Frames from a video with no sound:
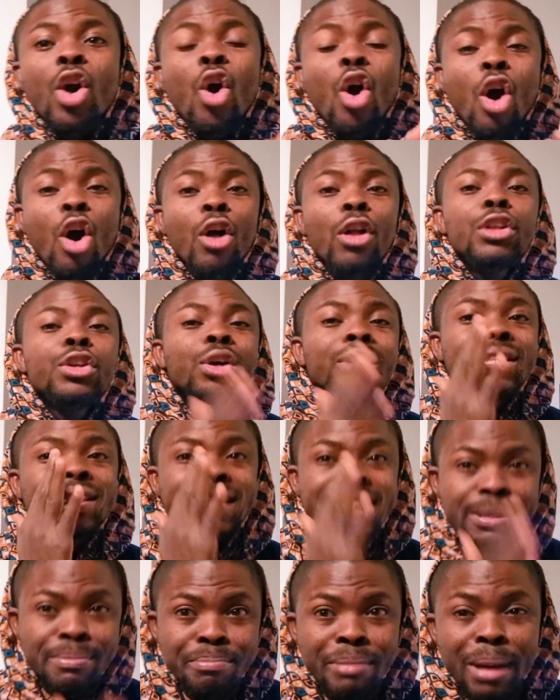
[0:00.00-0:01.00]
All your
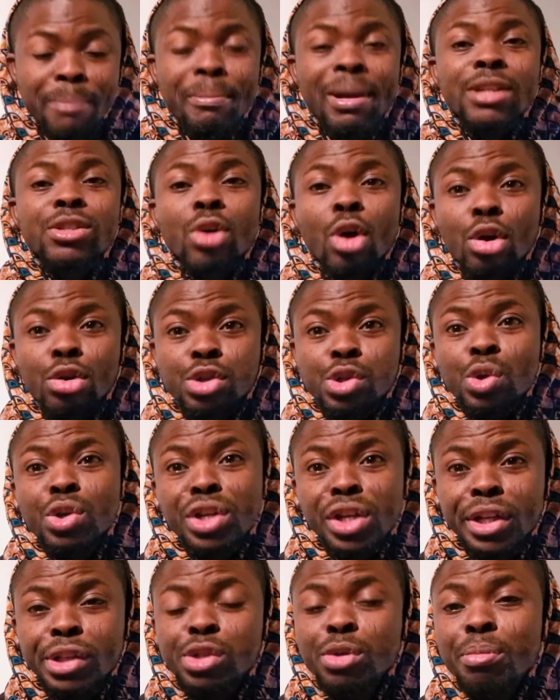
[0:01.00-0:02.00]
team members
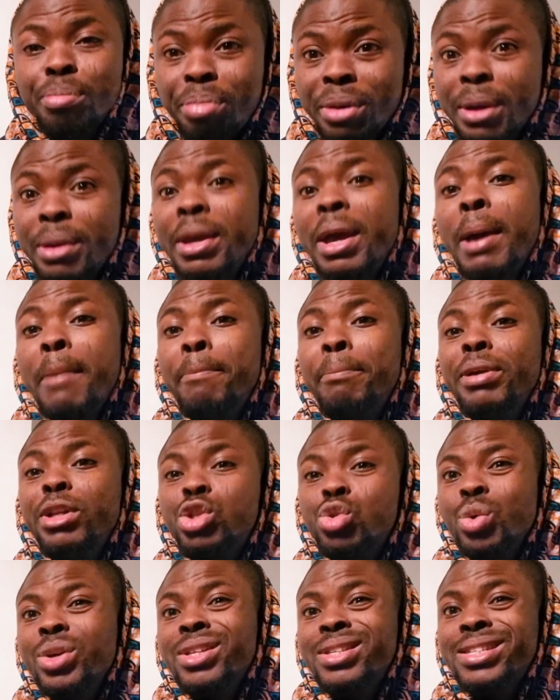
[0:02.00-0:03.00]
also need to be
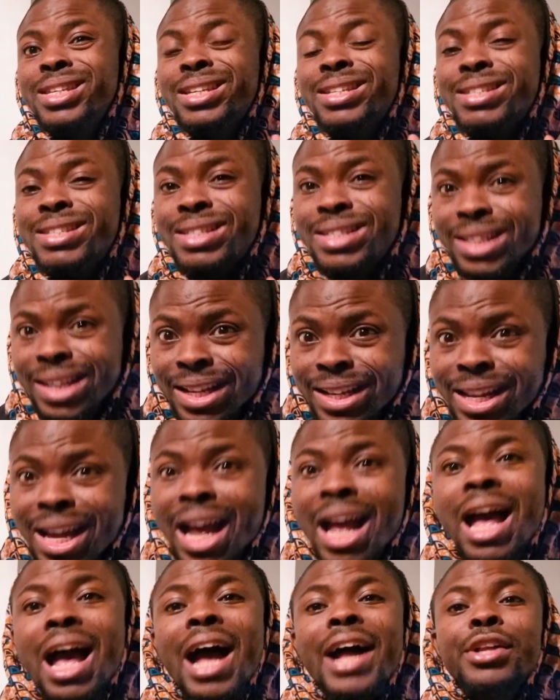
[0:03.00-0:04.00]
between
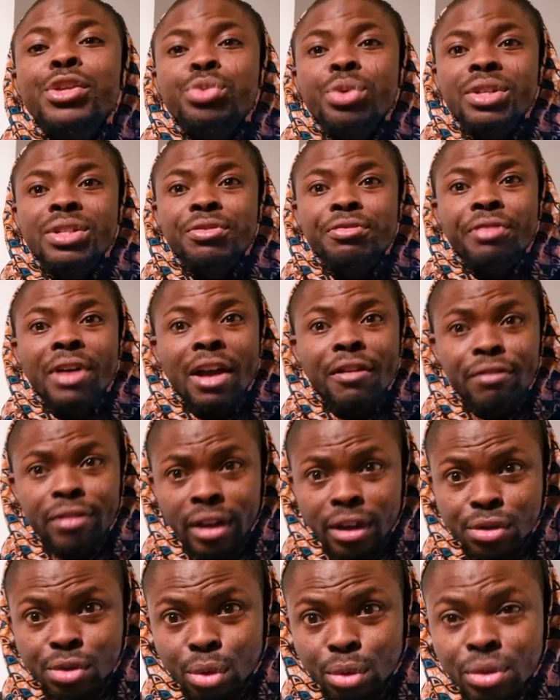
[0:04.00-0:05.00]
16 and 25
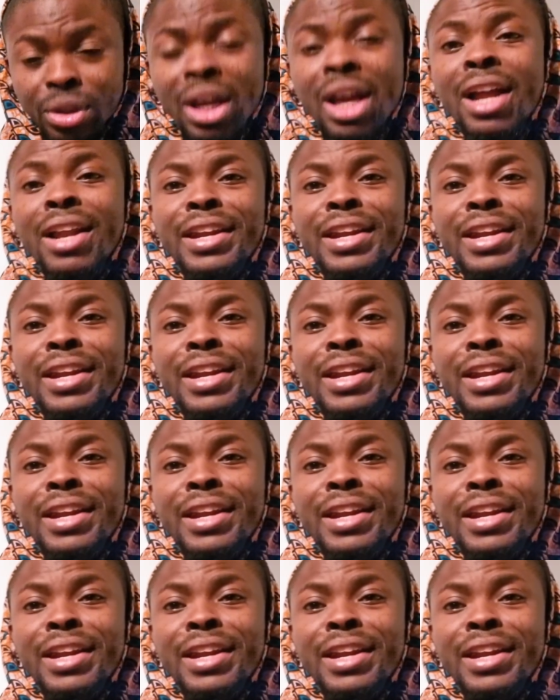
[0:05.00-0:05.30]
years old.